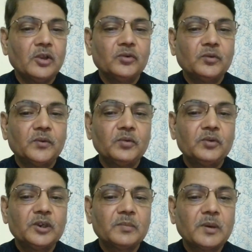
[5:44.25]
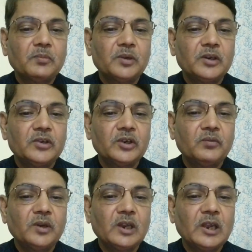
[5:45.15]
So future population
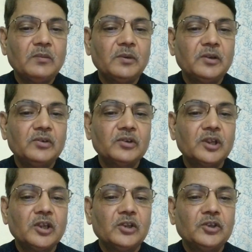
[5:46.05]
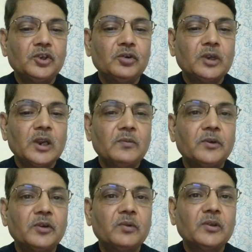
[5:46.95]
will have its genotype
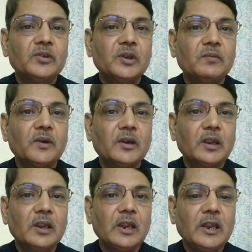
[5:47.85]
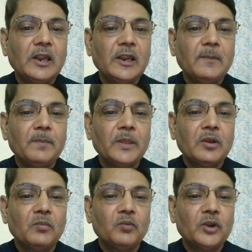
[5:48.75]
frequency for AA
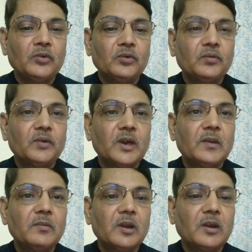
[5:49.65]
0.25.